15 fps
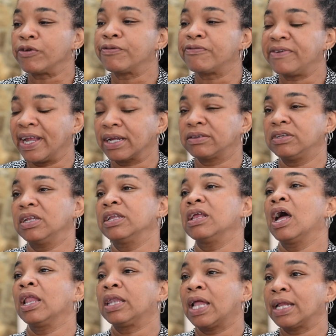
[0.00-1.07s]
reflected it
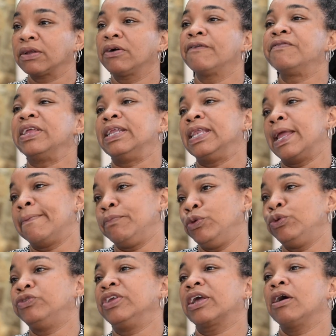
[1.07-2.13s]
a lot of in their
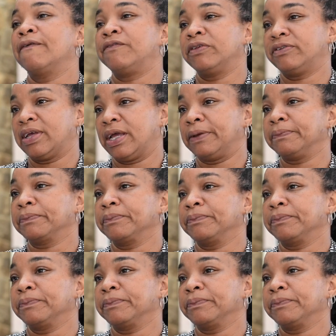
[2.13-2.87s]
music of the time.